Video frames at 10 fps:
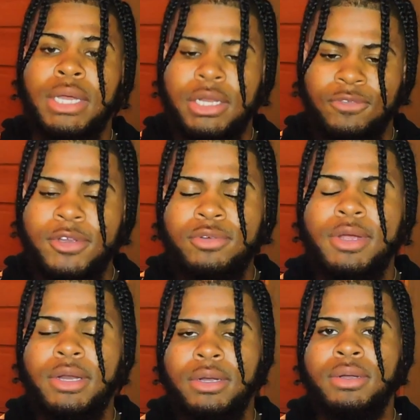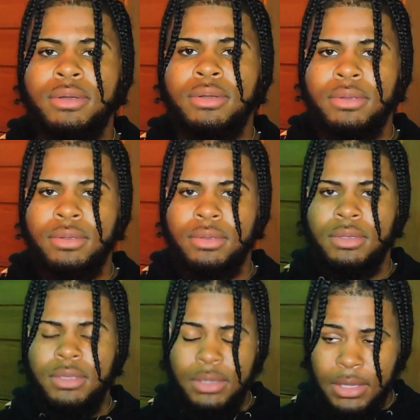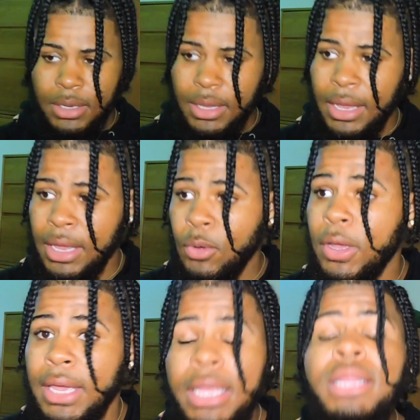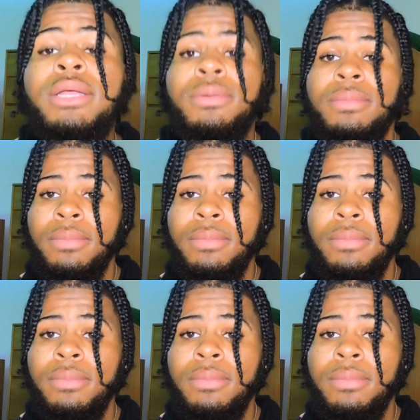in his refrigerator And he would eat them